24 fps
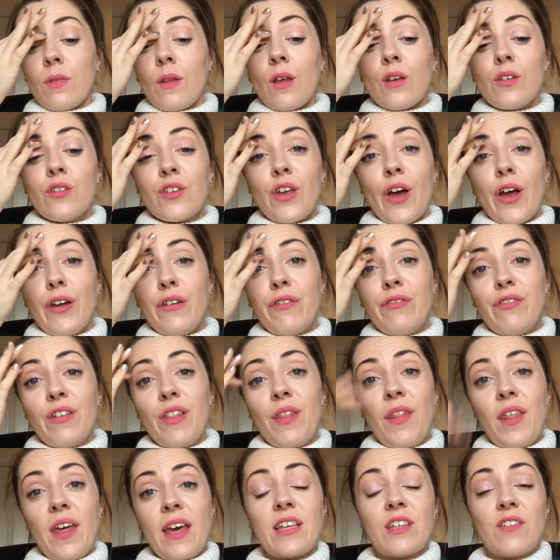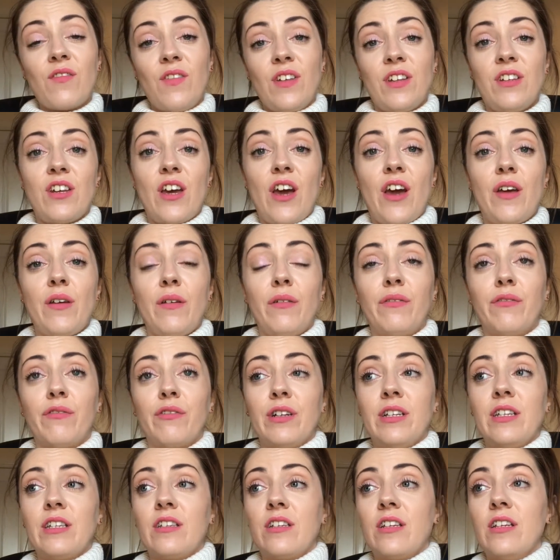So for this video, for
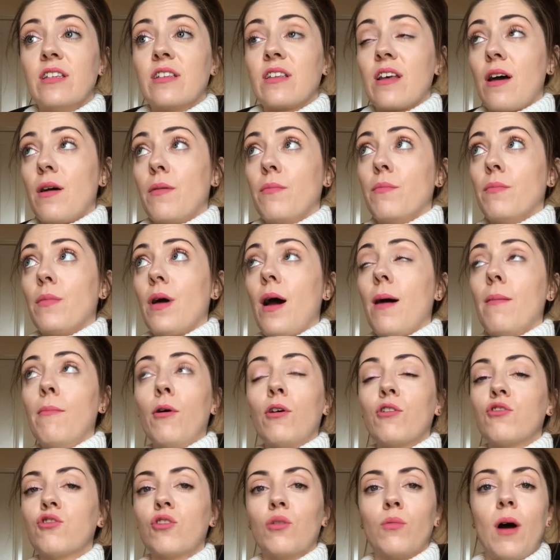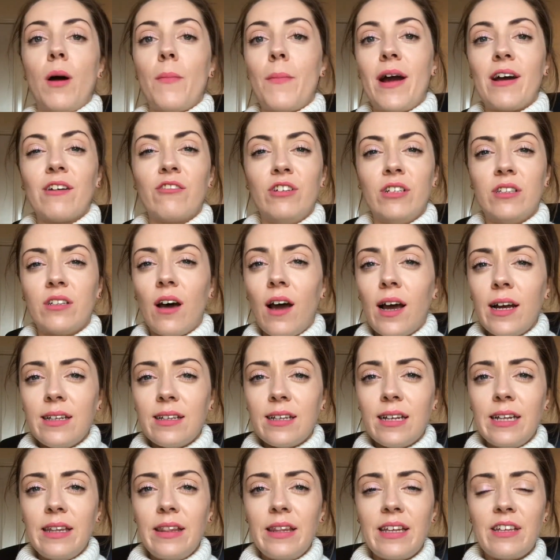instance, I'm not sure what I'm actually
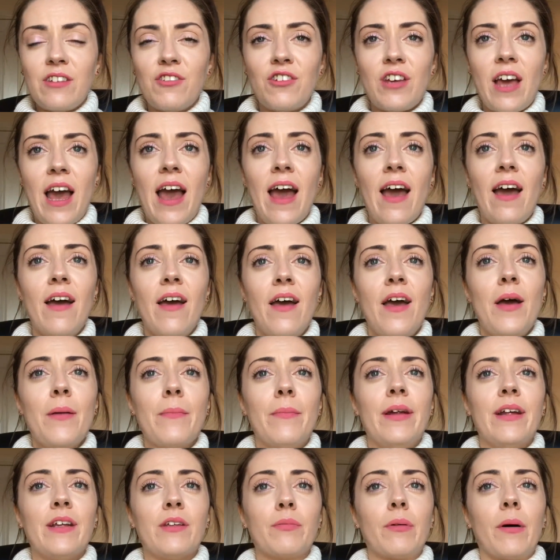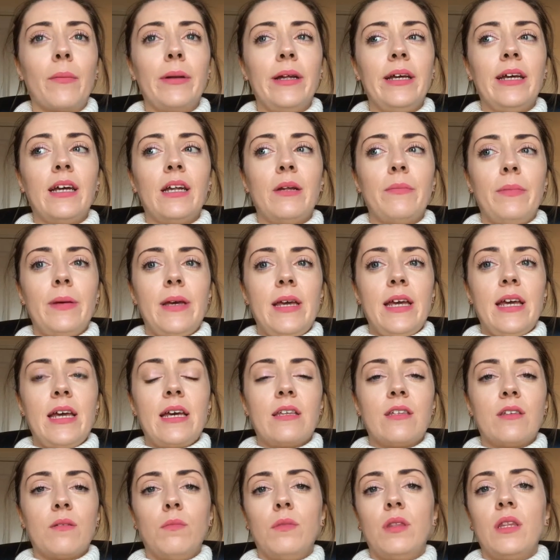titling this yet, but it's probably going to be
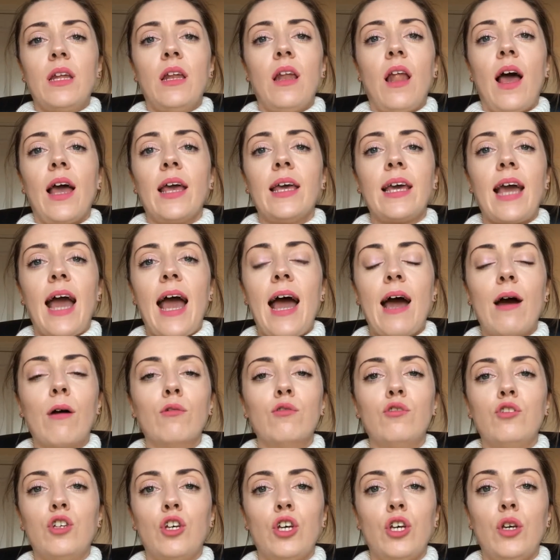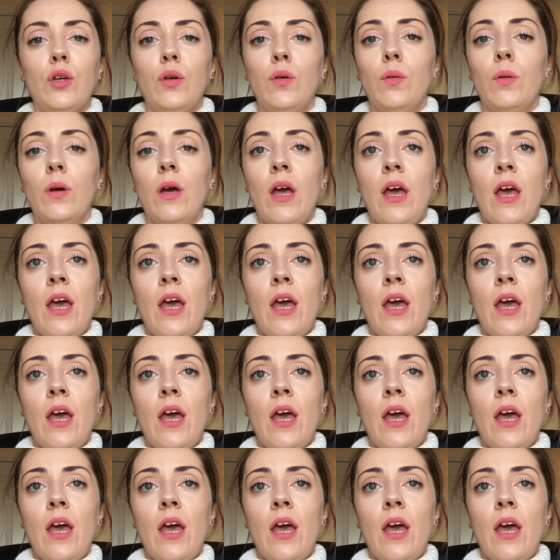something like how to